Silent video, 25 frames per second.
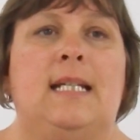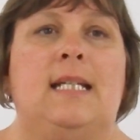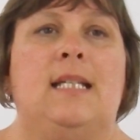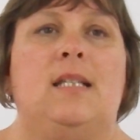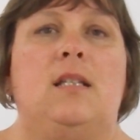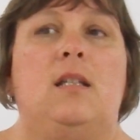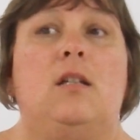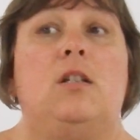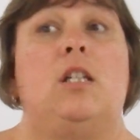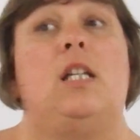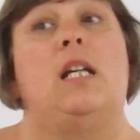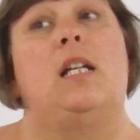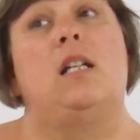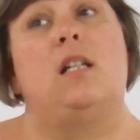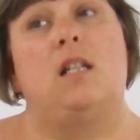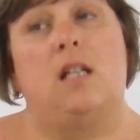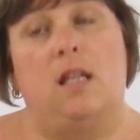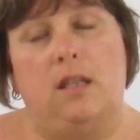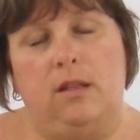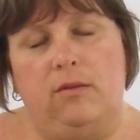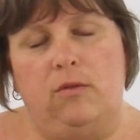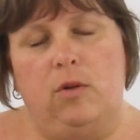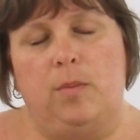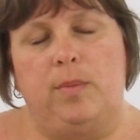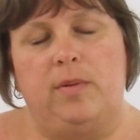So she had
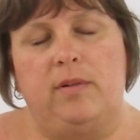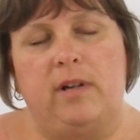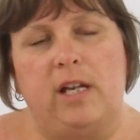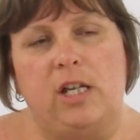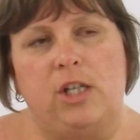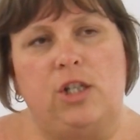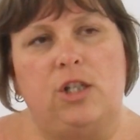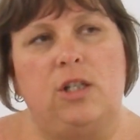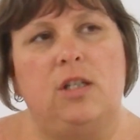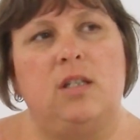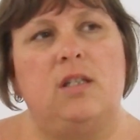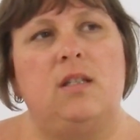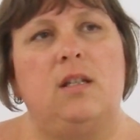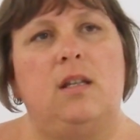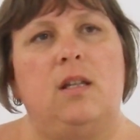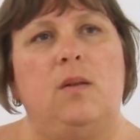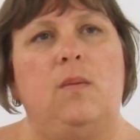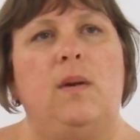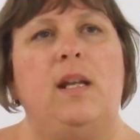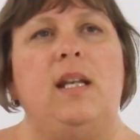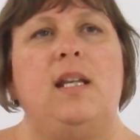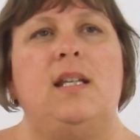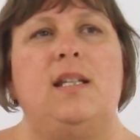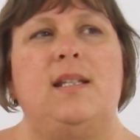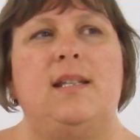another operation. So they
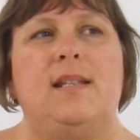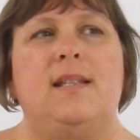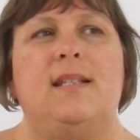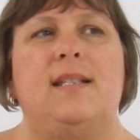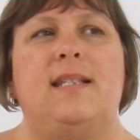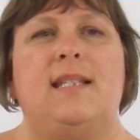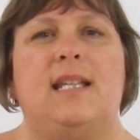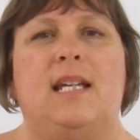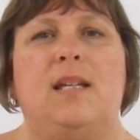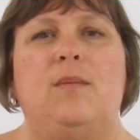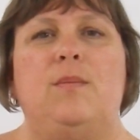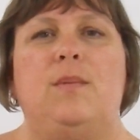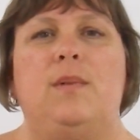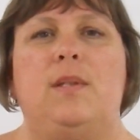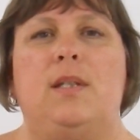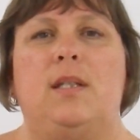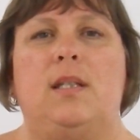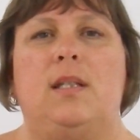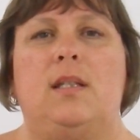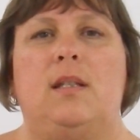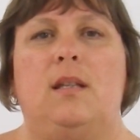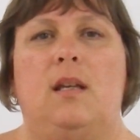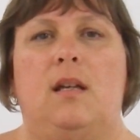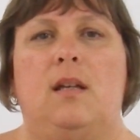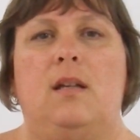went into the same
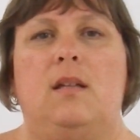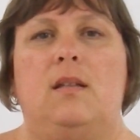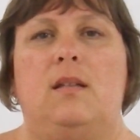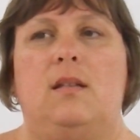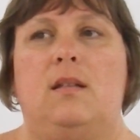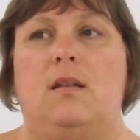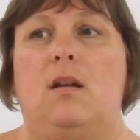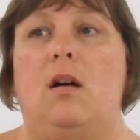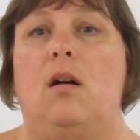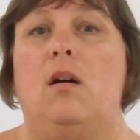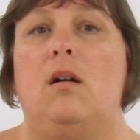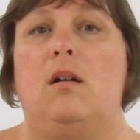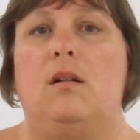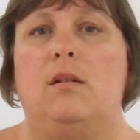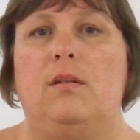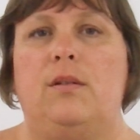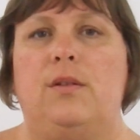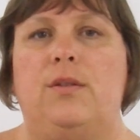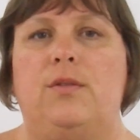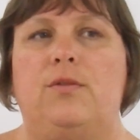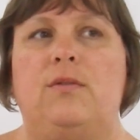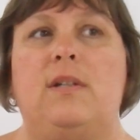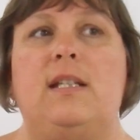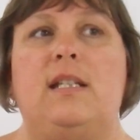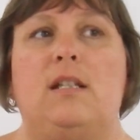scar
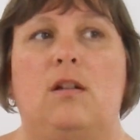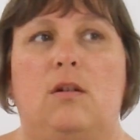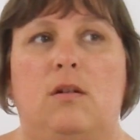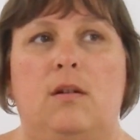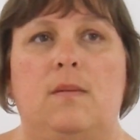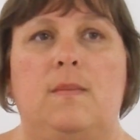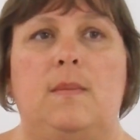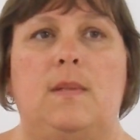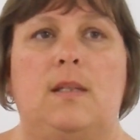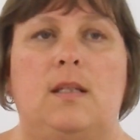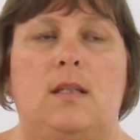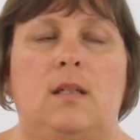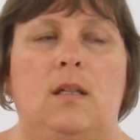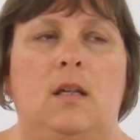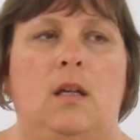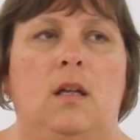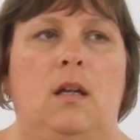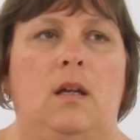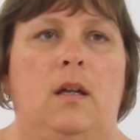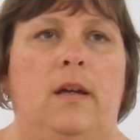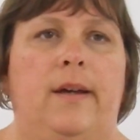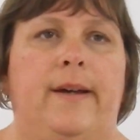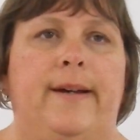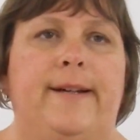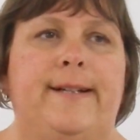3 times.
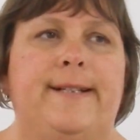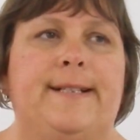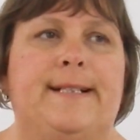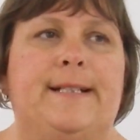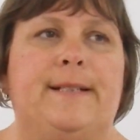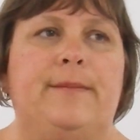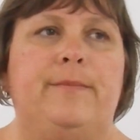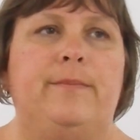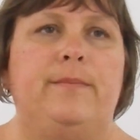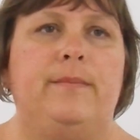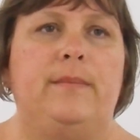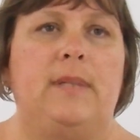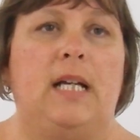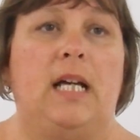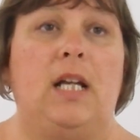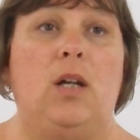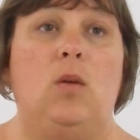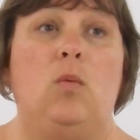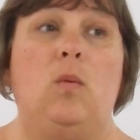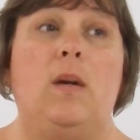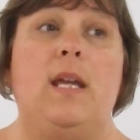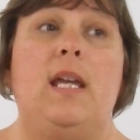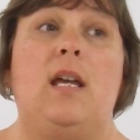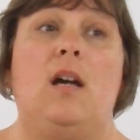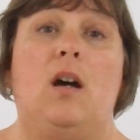And
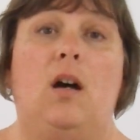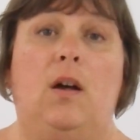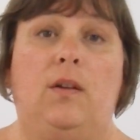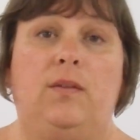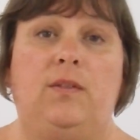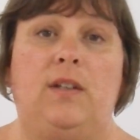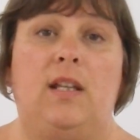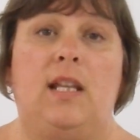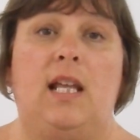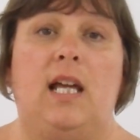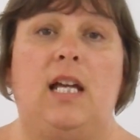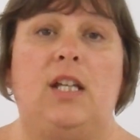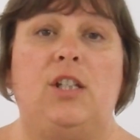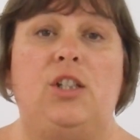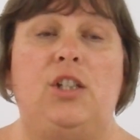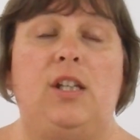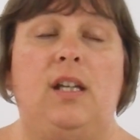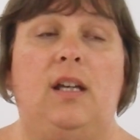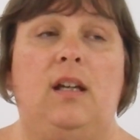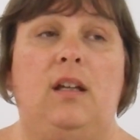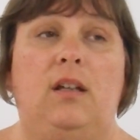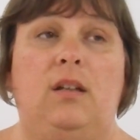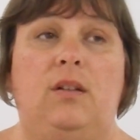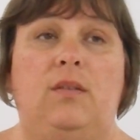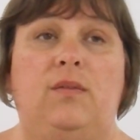a week after that,
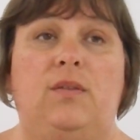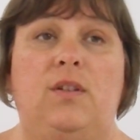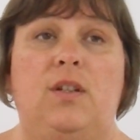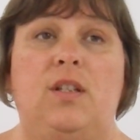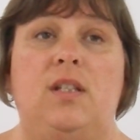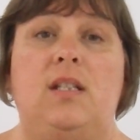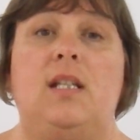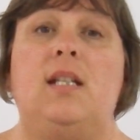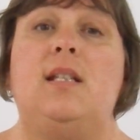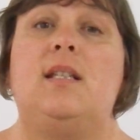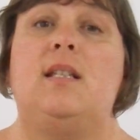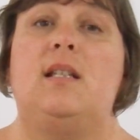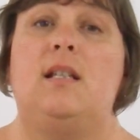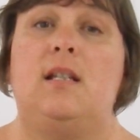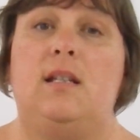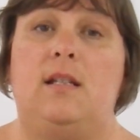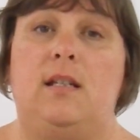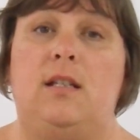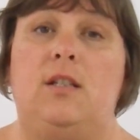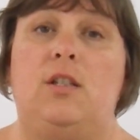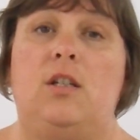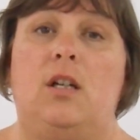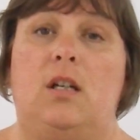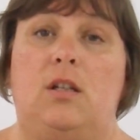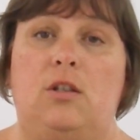she had her first insulin
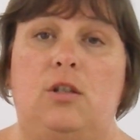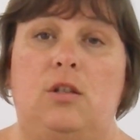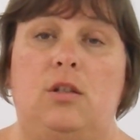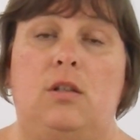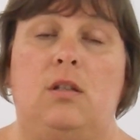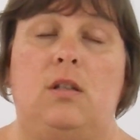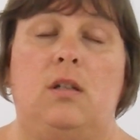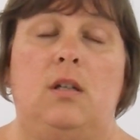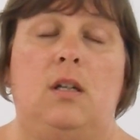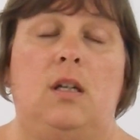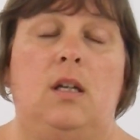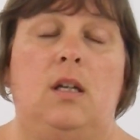injection.